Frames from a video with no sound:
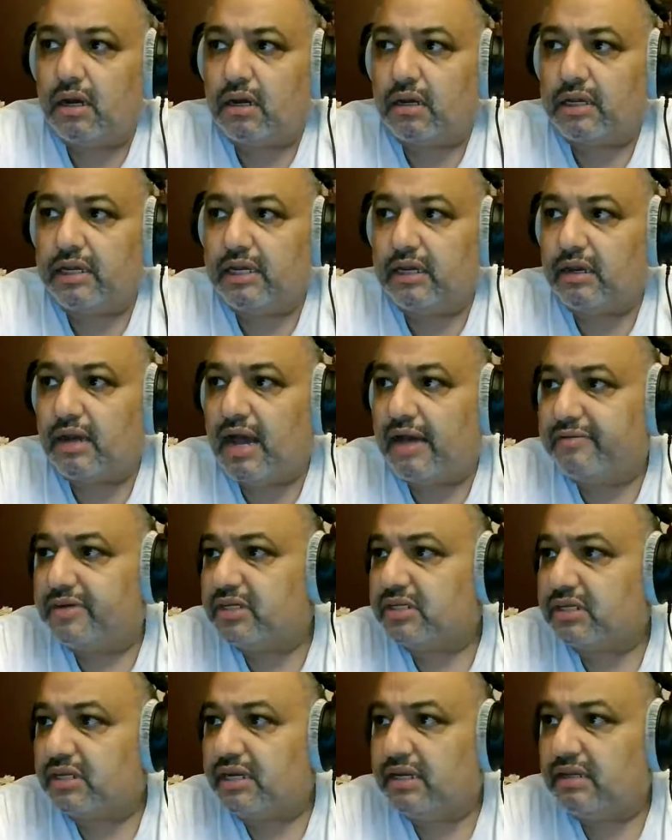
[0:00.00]
he
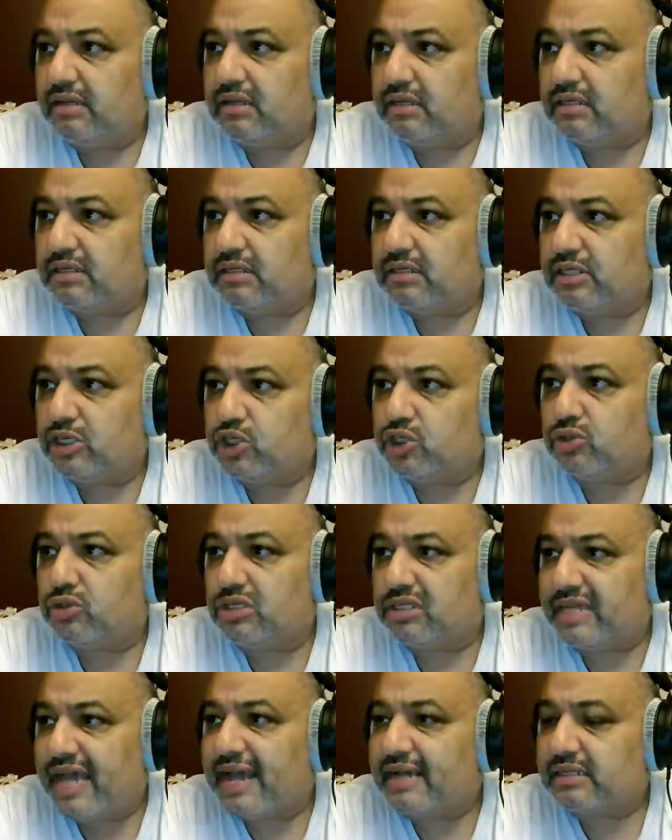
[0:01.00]
obviously
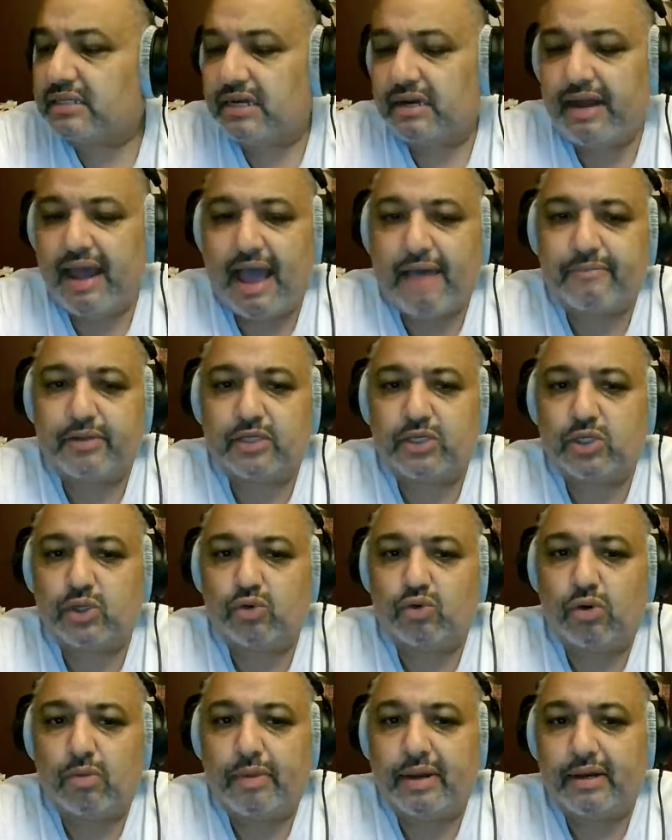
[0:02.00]
this accident happens
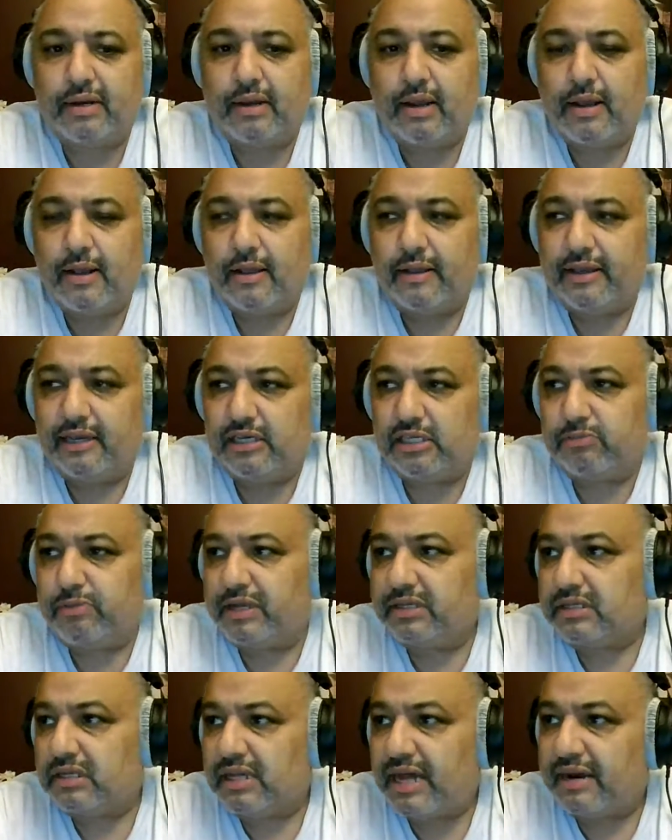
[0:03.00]
to him, and he
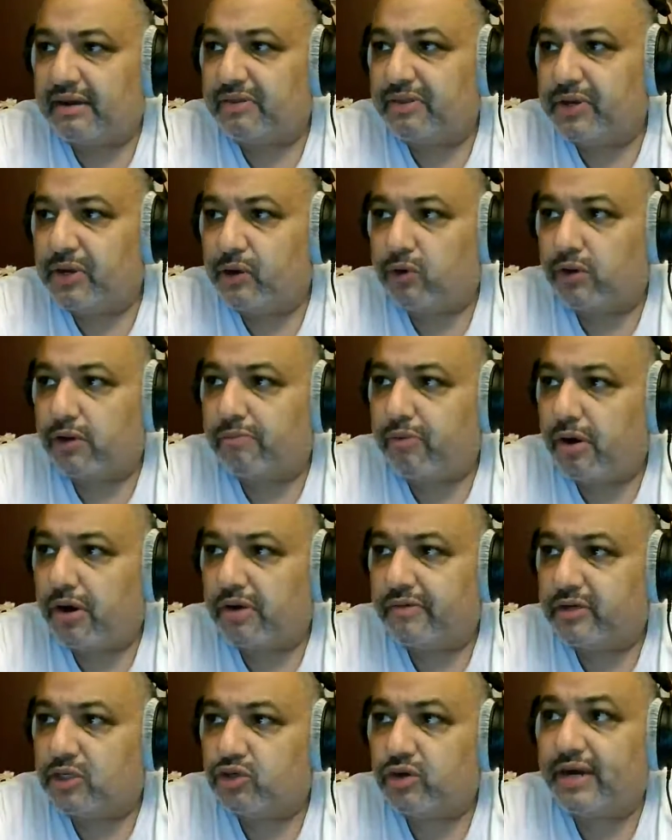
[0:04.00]
spends a lot of the early part
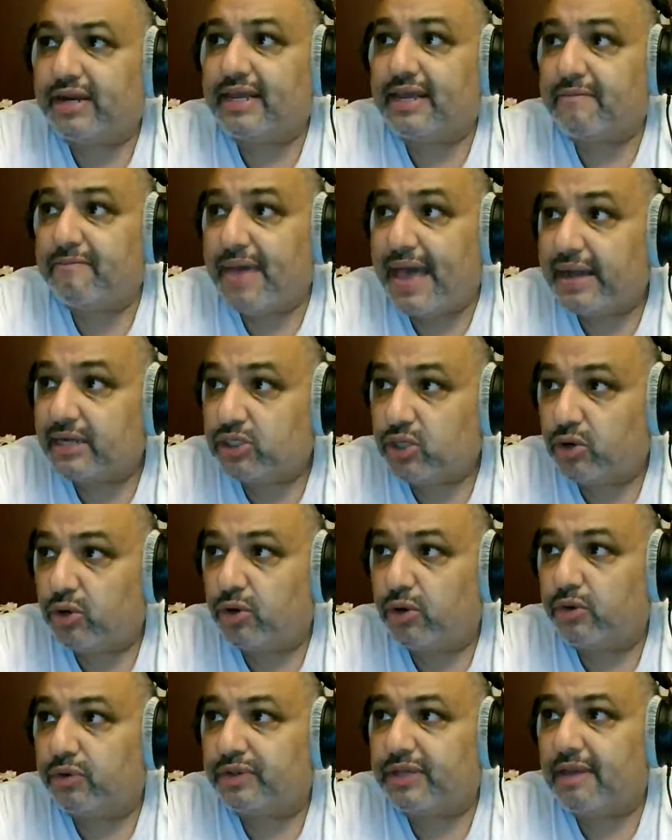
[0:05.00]
of it trying to get back to
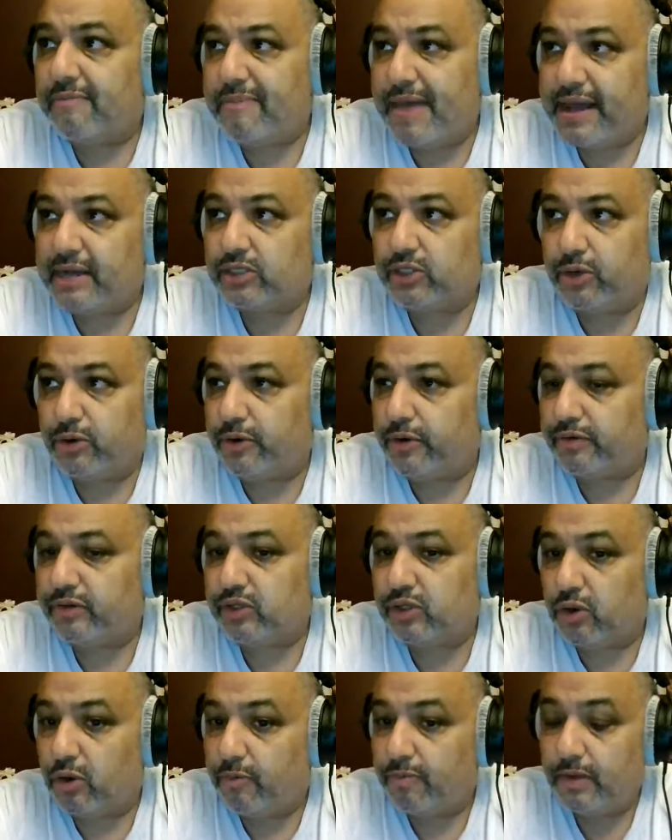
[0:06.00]
Earth, get back to Earth.
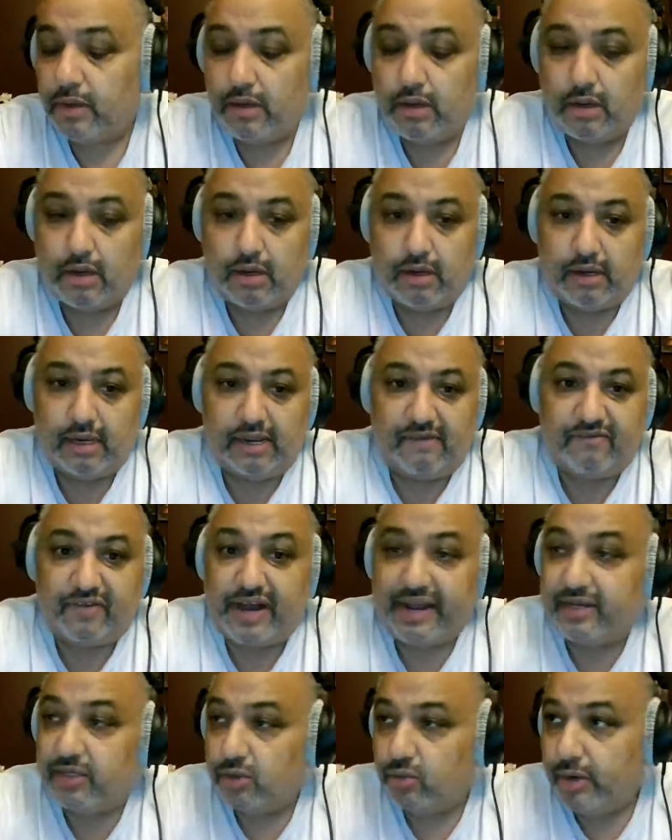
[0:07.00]
So he
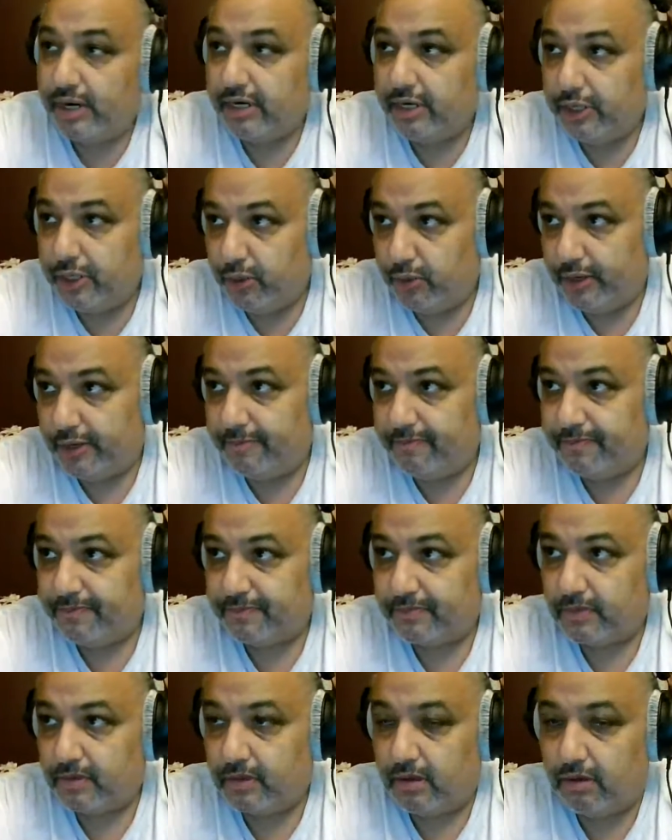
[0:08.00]
finds a way to do it
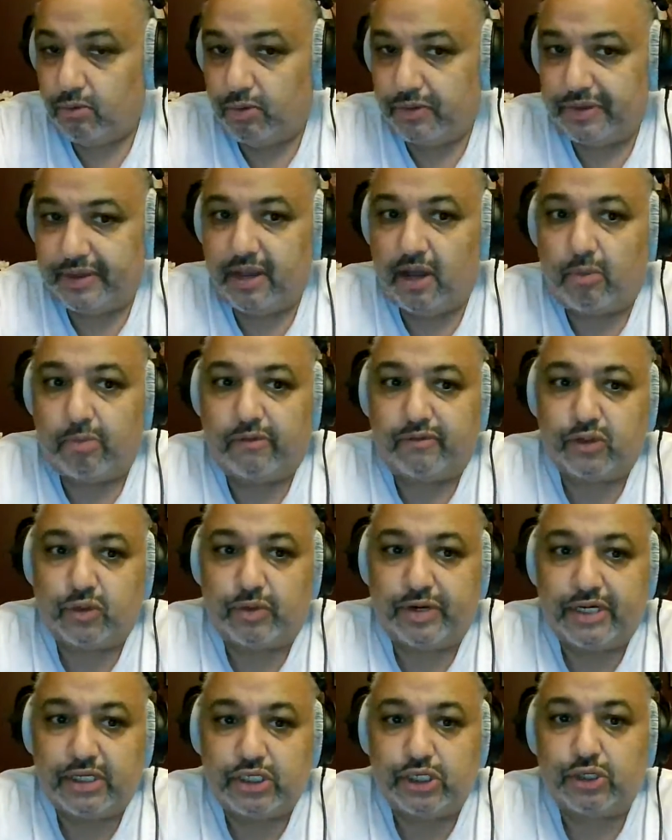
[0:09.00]
with the help of
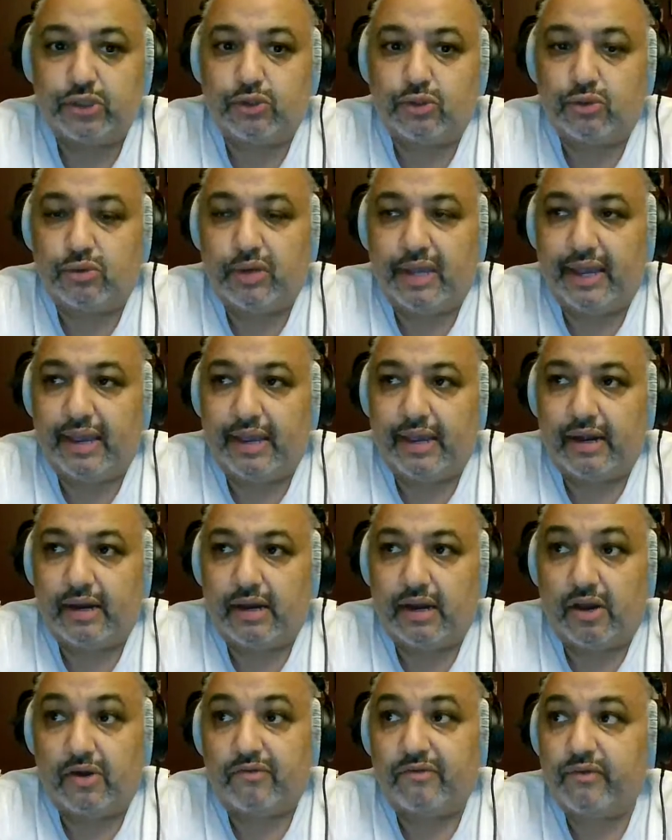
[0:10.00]
22, and
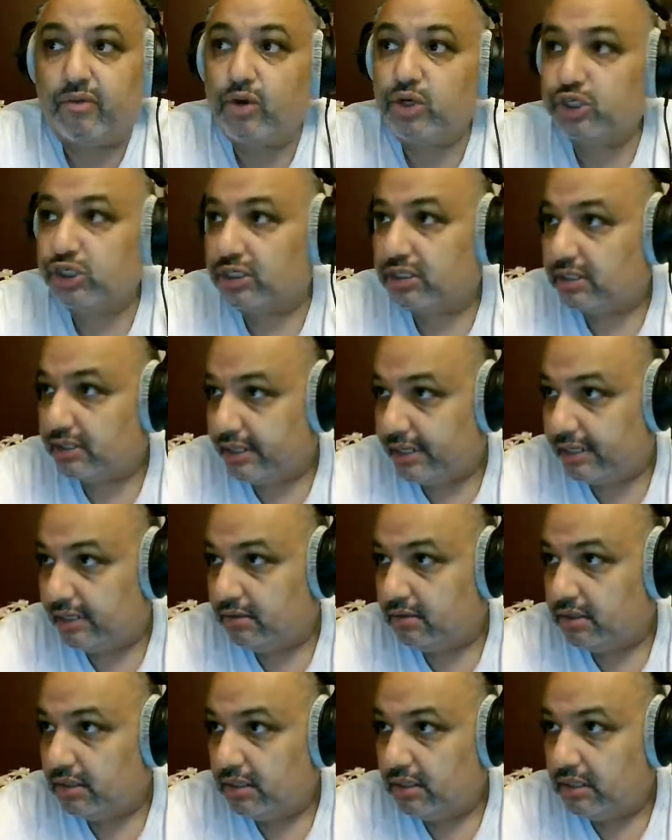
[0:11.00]
unfortunately,
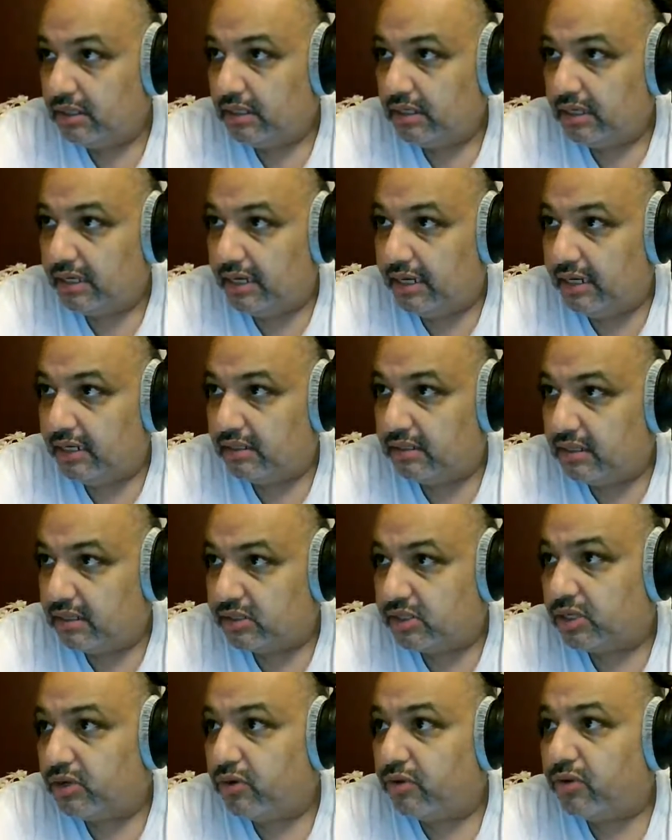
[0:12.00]
it
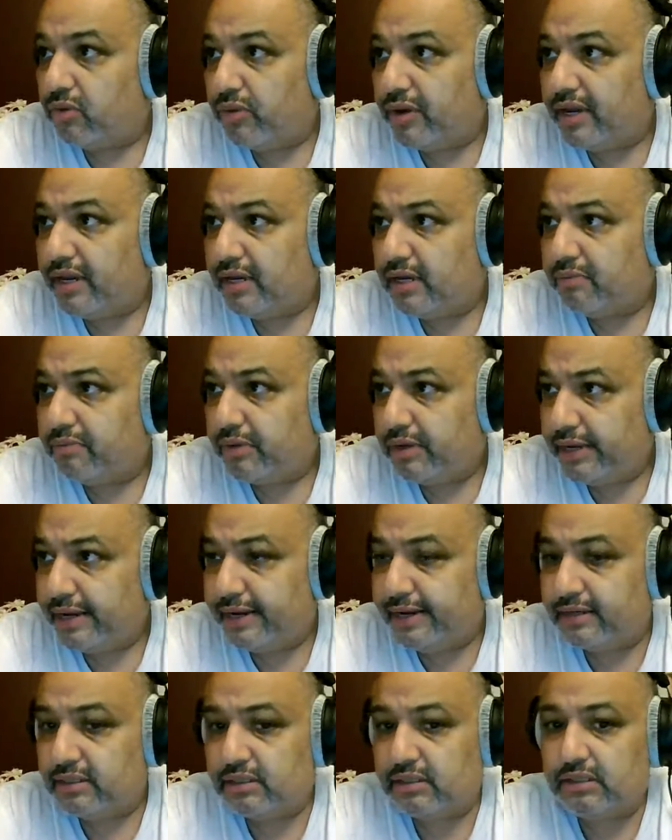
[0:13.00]
doesn't go the way he
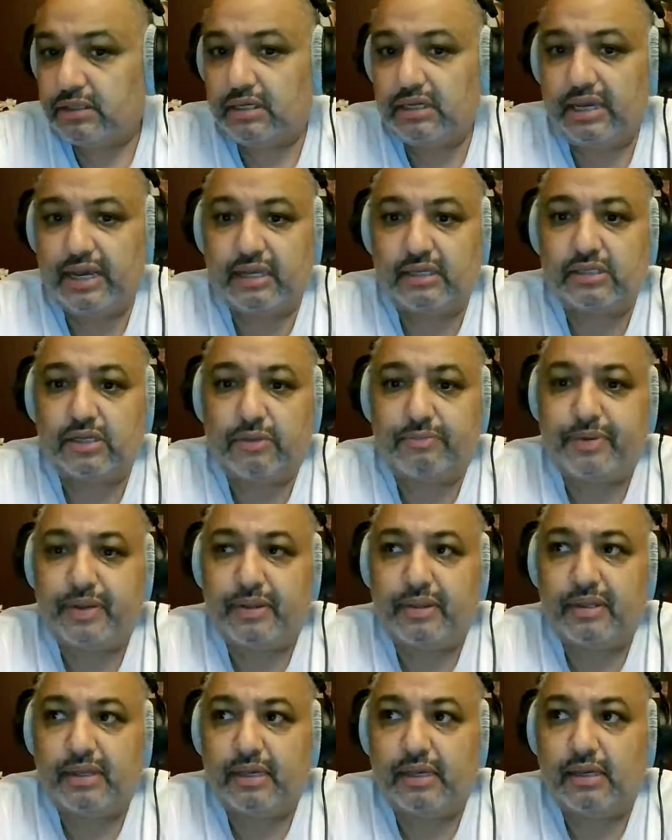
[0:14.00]
plans. He ends up
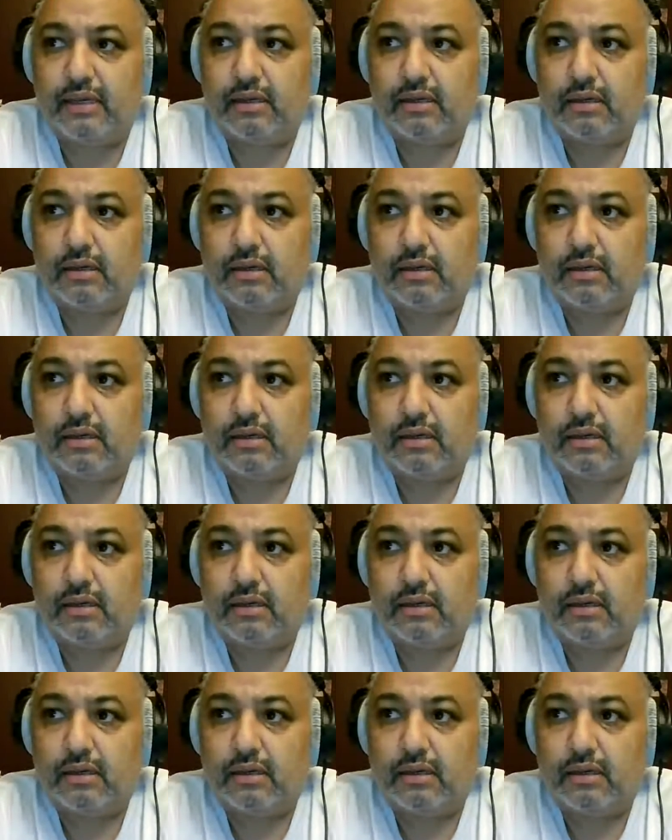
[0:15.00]
in the